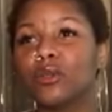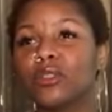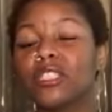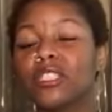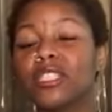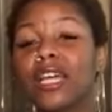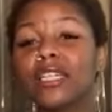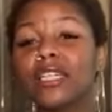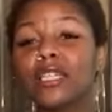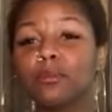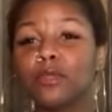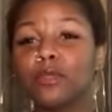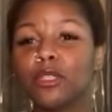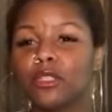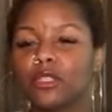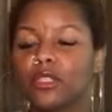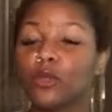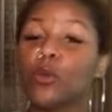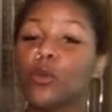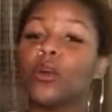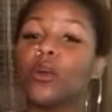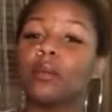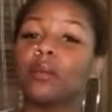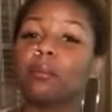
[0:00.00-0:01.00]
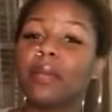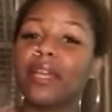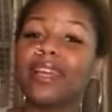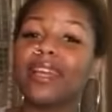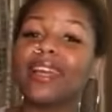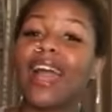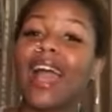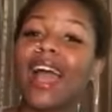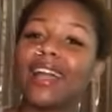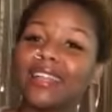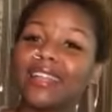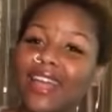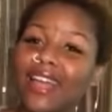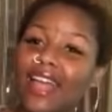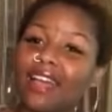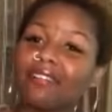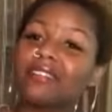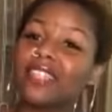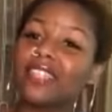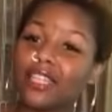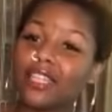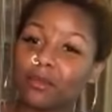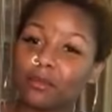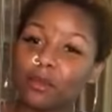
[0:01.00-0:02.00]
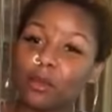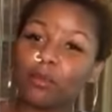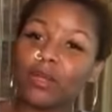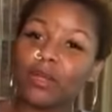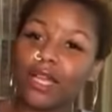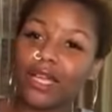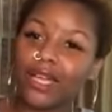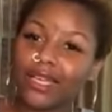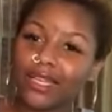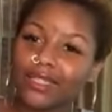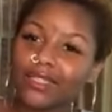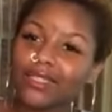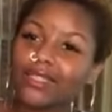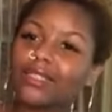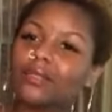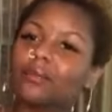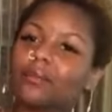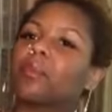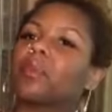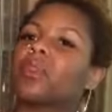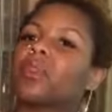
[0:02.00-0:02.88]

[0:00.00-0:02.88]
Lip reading: tell him you want to make God laugh, tell him your plans.